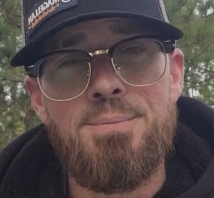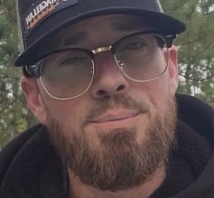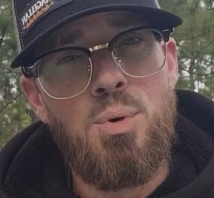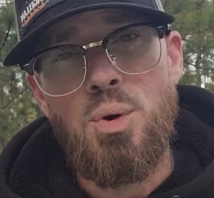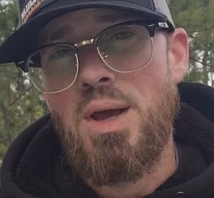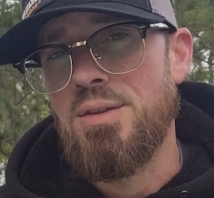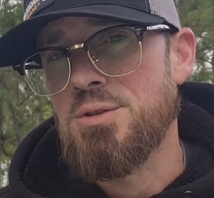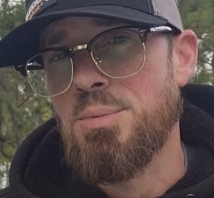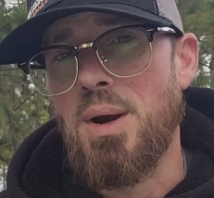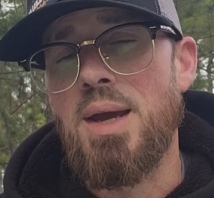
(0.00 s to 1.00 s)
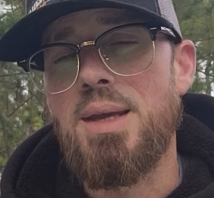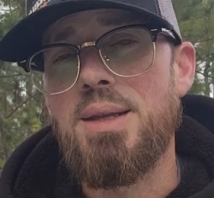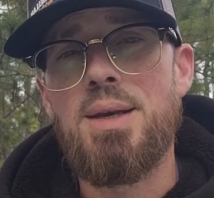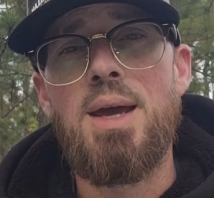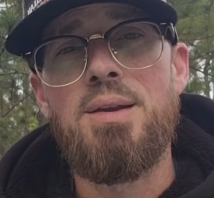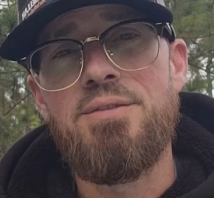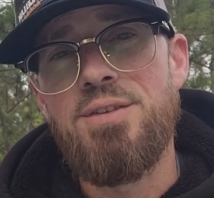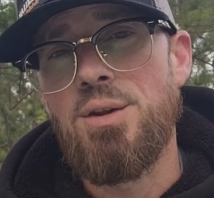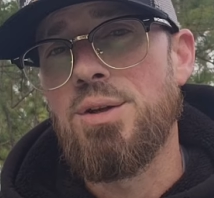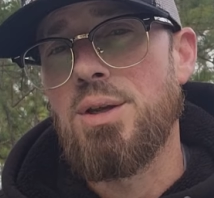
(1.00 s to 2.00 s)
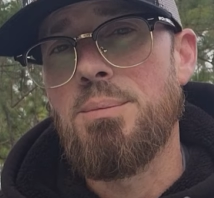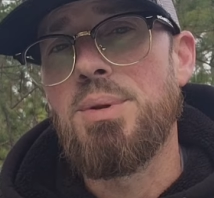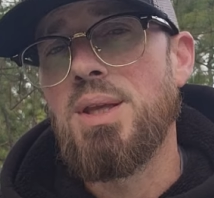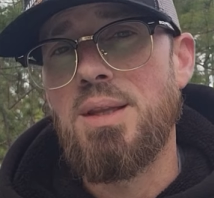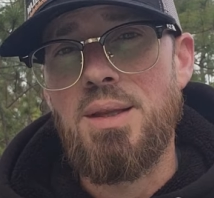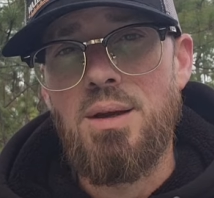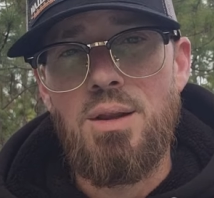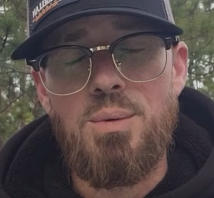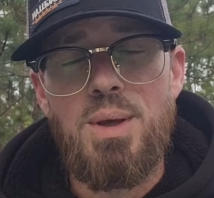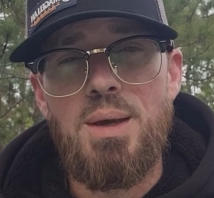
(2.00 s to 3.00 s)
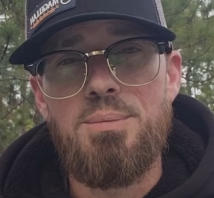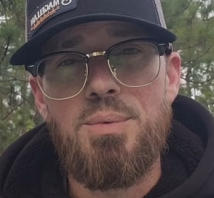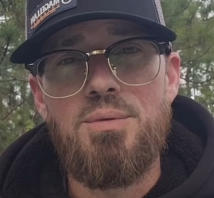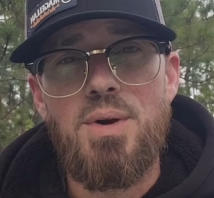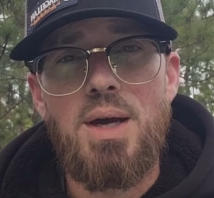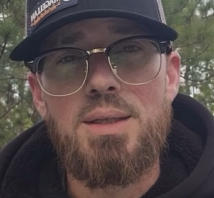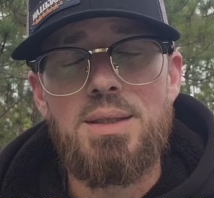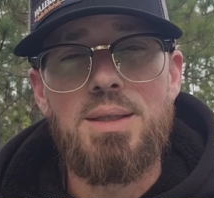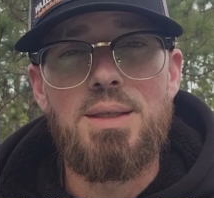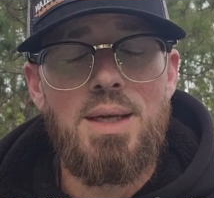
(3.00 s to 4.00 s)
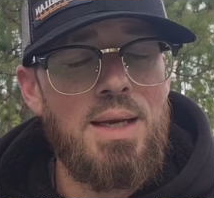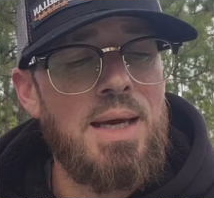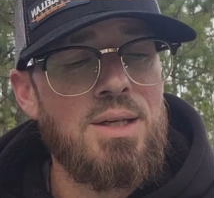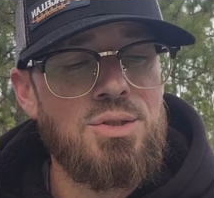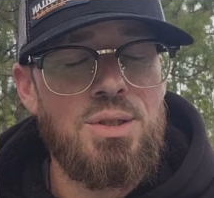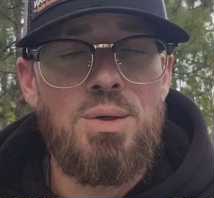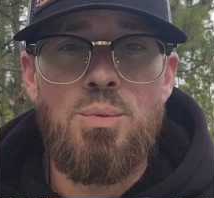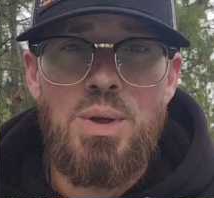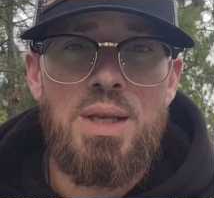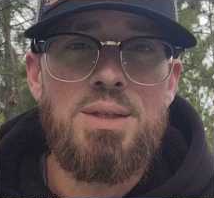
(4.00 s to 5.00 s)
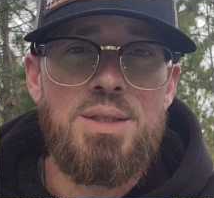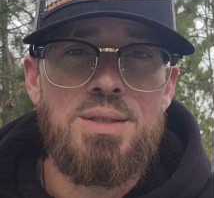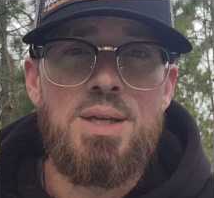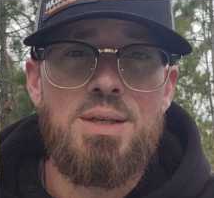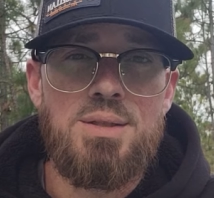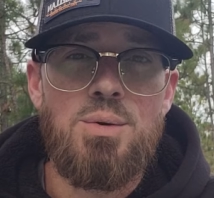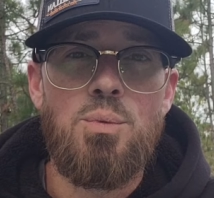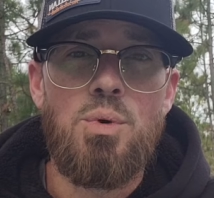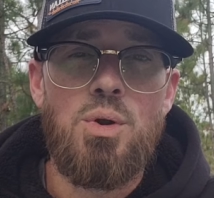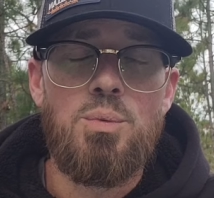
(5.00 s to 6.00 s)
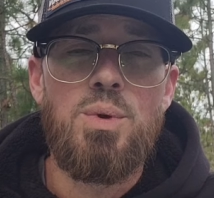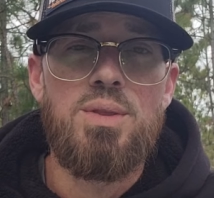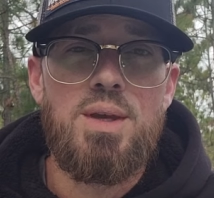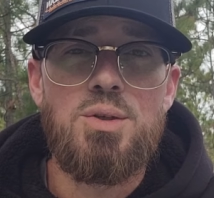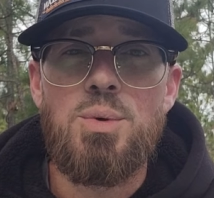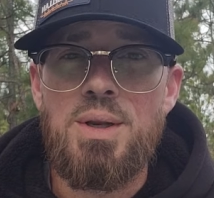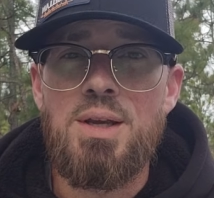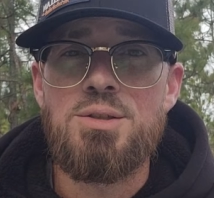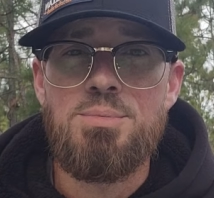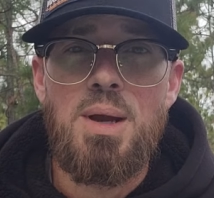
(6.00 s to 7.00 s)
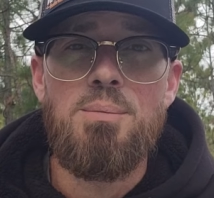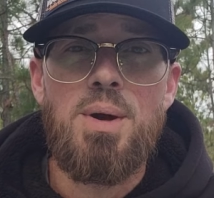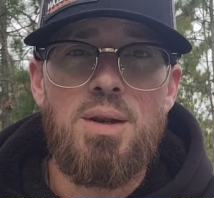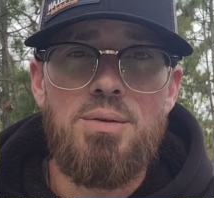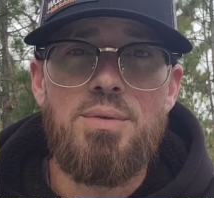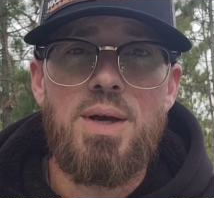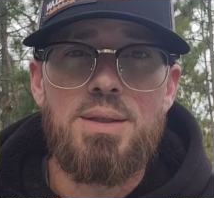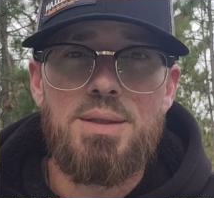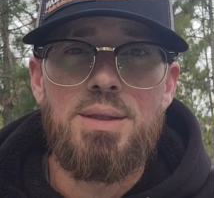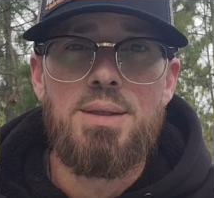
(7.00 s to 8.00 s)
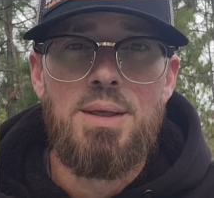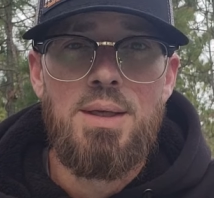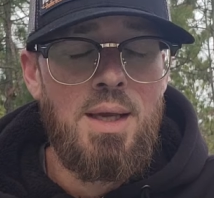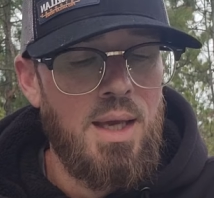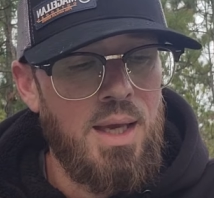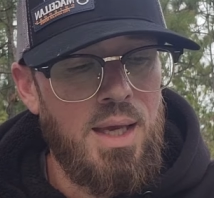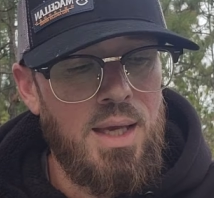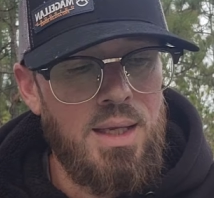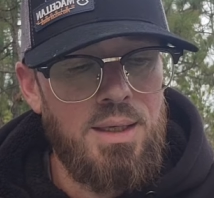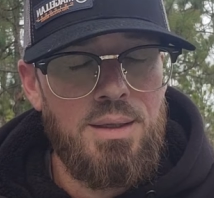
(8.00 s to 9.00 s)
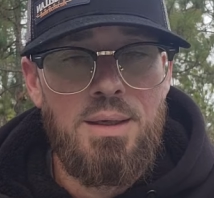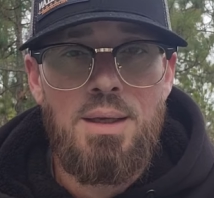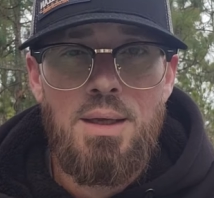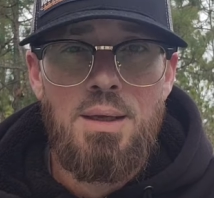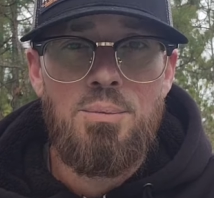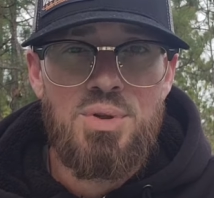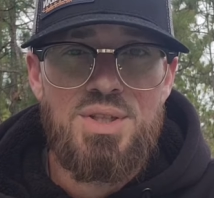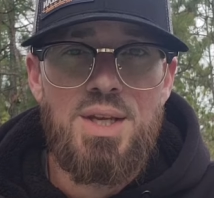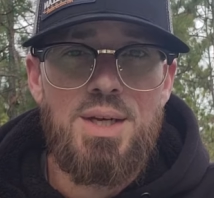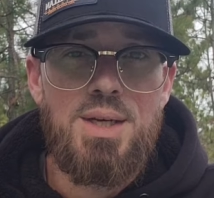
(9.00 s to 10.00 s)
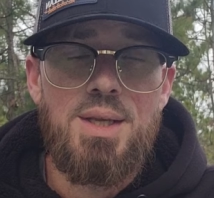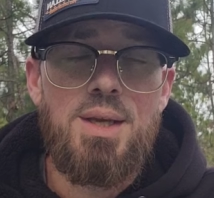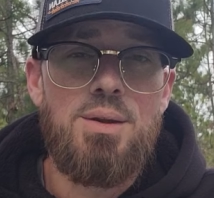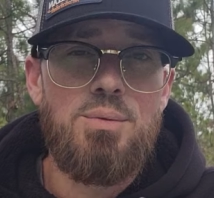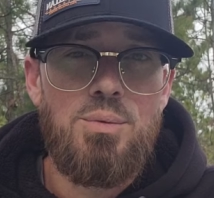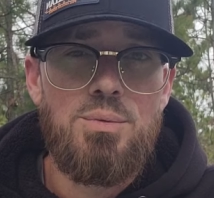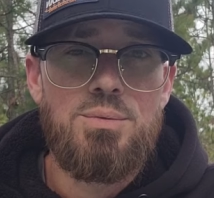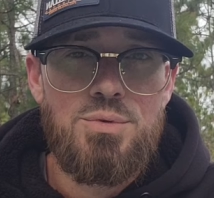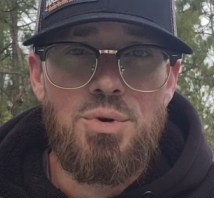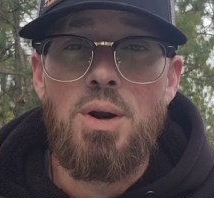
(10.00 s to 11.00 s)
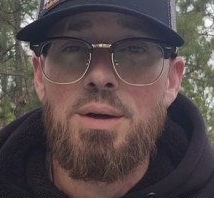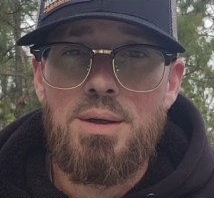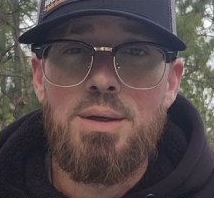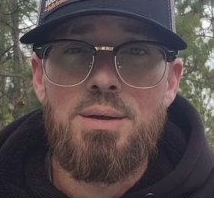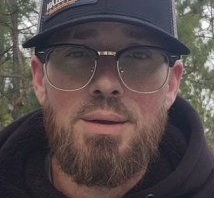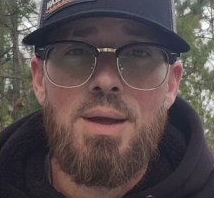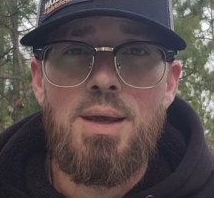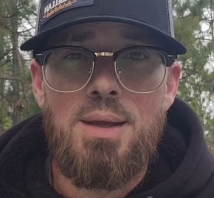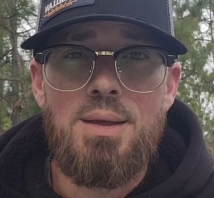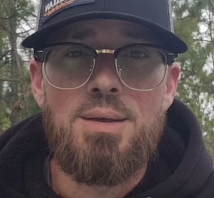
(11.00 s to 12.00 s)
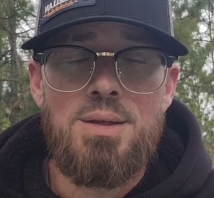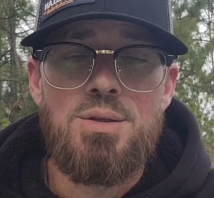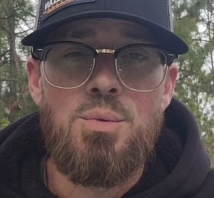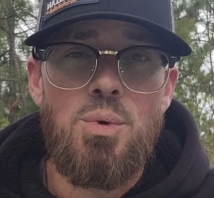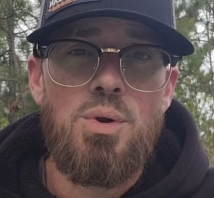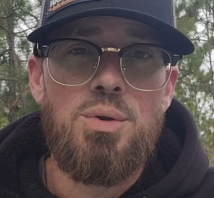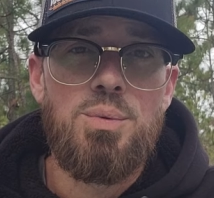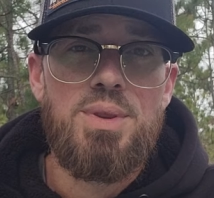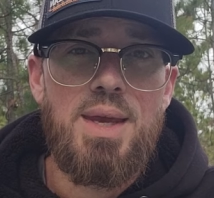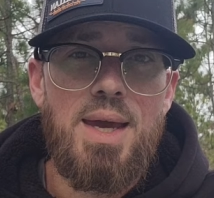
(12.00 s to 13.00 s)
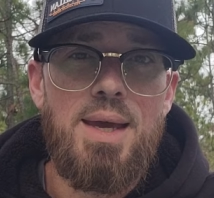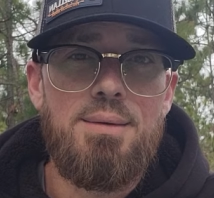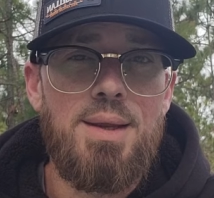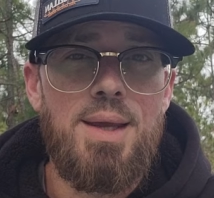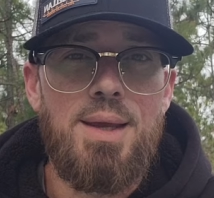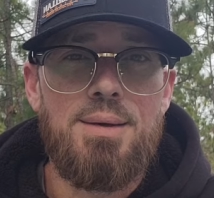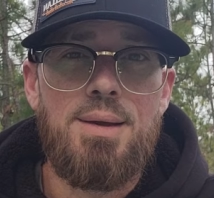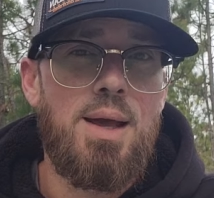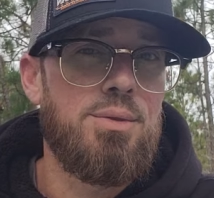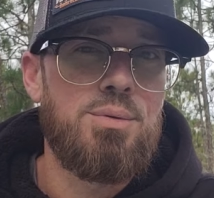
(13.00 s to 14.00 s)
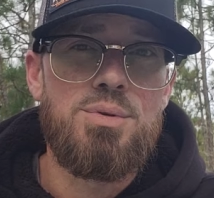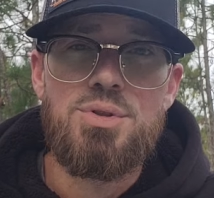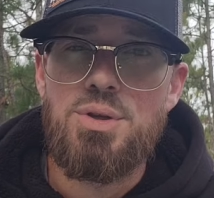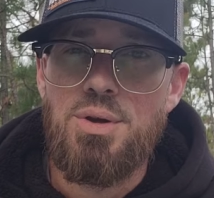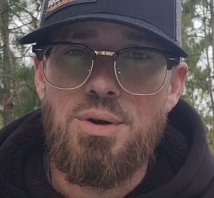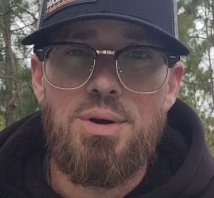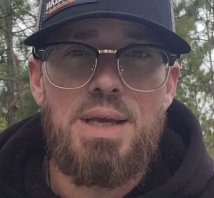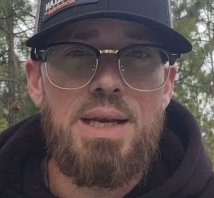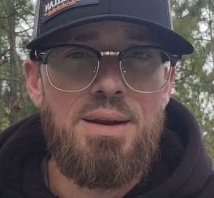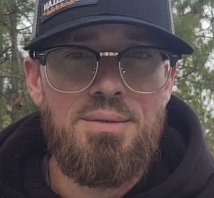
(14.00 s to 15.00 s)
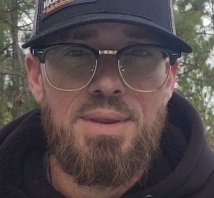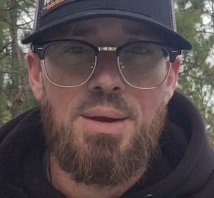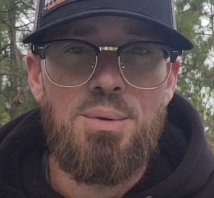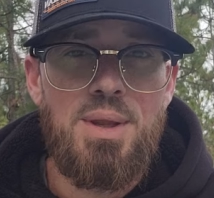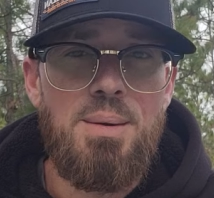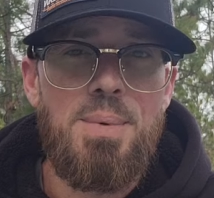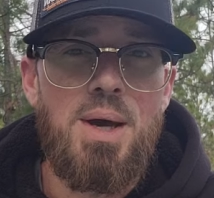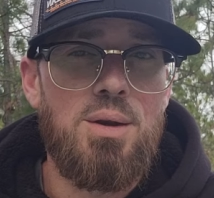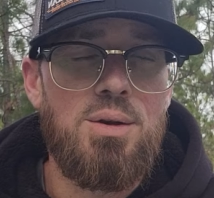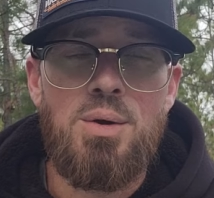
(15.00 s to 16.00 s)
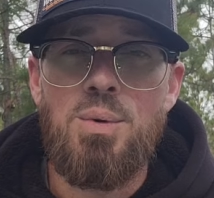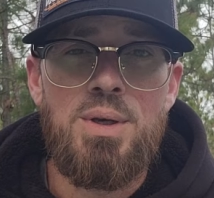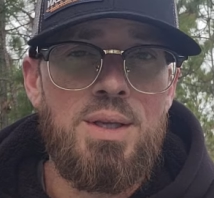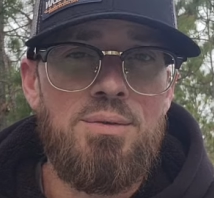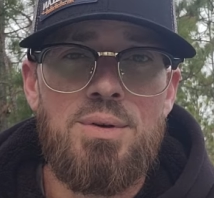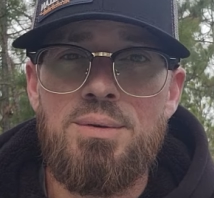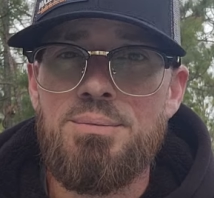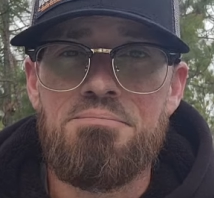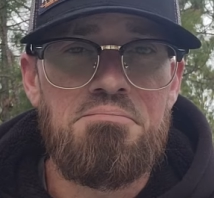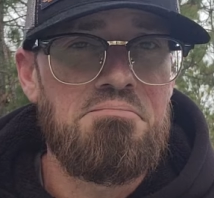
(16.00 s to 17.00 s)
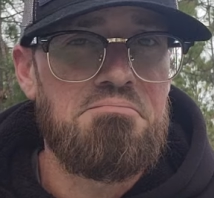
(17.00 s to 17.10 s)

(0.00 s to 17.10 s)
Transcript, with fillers: poured out the Sprite and I had filled it completely all the way up with vodka and actually went into Disney World with a 20 ounce Sprite bottle of vodka and proceeded to get drunk in Disney World with that and got through security and everything with that bottle. No one even.